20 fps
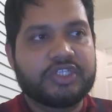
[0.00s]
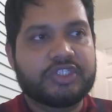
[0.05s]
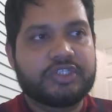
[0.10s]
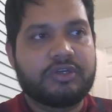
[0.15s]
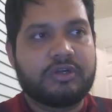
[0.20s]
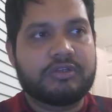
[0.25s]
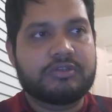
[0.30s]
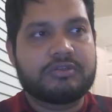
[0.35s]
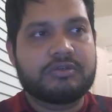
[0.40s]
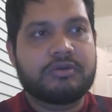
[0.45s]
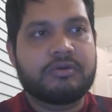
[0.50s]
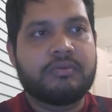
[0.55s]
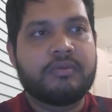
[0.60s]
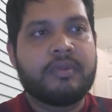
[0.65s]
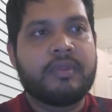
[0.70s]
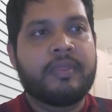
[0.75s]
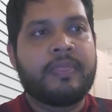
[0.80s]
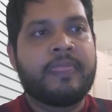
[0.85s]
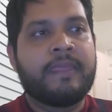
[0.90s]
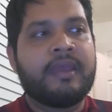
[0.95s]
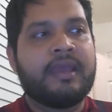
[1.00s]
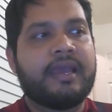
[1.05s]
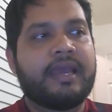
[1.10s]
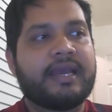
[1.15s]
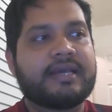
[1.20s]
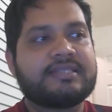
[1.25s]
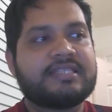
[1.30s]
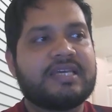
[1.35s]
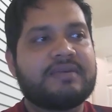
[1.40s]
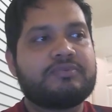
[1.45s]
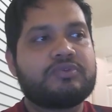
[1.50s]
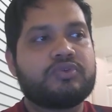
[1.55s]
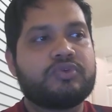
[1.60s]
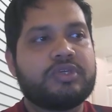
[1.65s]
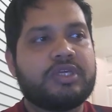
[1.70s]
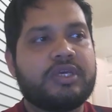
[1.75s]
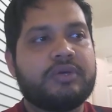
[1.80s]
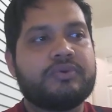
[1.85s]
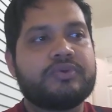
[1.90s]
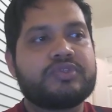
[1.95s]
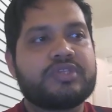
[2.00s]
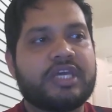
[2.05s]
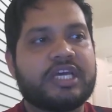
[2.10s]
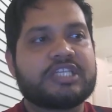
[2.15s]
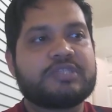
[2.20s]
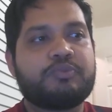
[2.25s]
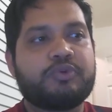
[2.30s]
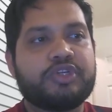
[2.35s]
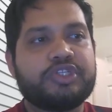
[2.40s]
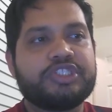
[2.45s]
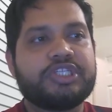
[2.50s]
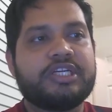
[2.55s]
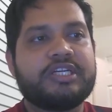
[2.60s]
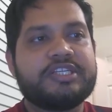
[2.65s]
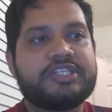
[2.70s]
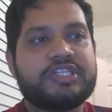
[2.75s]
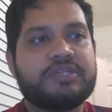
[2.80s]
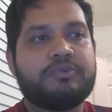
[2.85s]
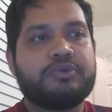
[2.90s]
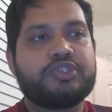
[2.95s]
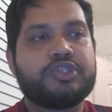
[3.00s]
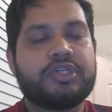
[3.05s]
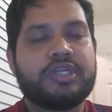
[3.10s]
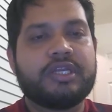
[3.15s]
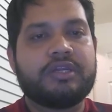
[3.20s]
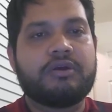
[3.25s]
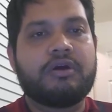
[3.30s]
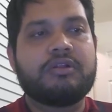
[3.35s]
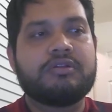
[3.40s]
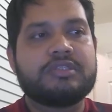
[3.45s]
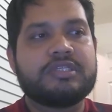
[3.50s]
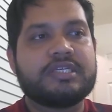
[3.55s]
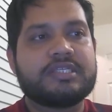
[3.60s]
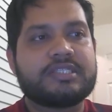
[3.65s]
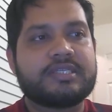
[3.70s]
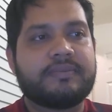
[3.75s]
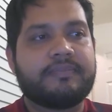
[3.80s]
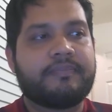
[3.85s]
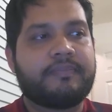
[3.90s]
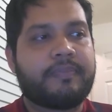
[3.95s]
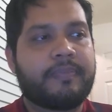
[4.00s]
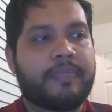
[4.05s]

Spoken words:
also, except we use exponential distribution in all system.